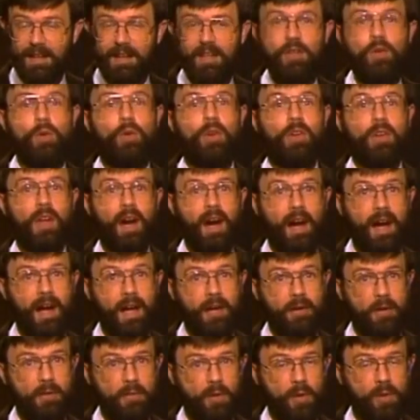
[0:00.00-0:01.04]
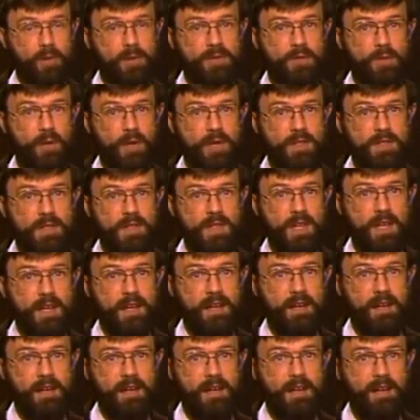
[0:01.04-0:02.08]
You can hire a Rolls Royce
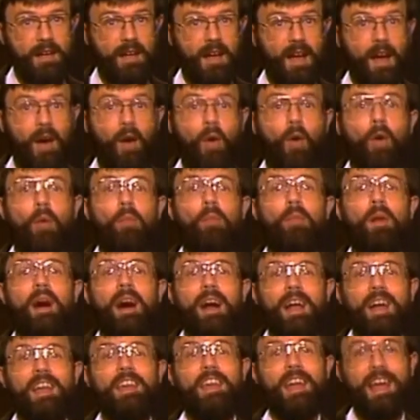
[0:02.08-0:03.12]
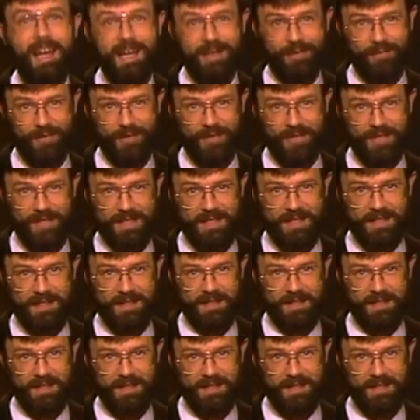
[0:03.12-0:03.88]
there or buy an elephant.